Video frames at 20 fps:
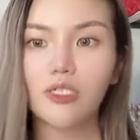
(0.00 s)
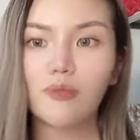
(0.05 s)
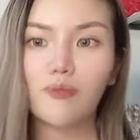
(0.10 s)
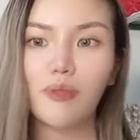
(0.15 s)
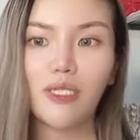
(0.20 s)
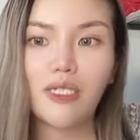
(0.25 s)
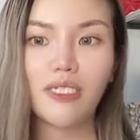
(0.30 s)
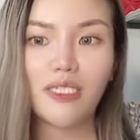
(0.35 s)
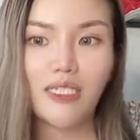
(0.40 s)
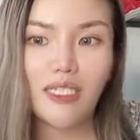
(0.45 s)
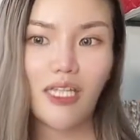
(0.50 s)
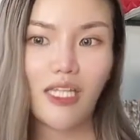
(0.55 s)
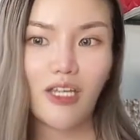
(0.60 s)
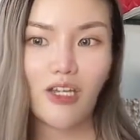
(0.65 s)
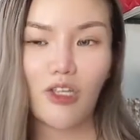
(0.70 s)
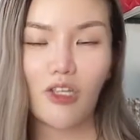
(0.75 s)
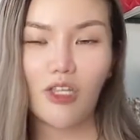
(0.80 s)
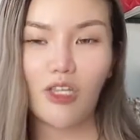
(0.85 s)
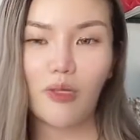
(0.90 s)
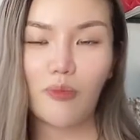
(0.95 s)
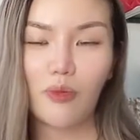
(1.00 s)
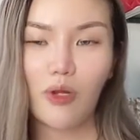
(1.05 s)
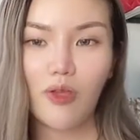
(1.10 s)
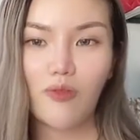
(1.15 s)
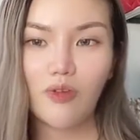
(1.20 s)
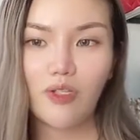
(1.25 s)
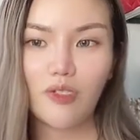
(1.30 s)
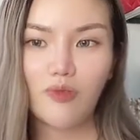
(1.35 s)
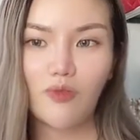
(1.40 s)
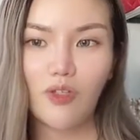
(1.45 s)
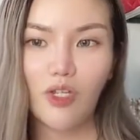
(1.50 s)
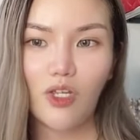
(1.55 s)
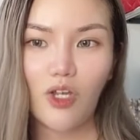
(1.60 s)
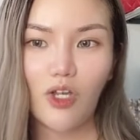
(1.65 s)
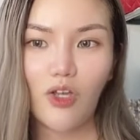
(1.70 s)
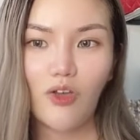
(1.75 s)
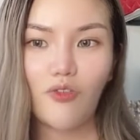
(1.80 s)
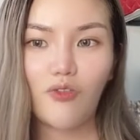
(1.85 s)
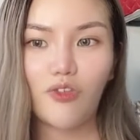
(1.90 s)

please click on the previous video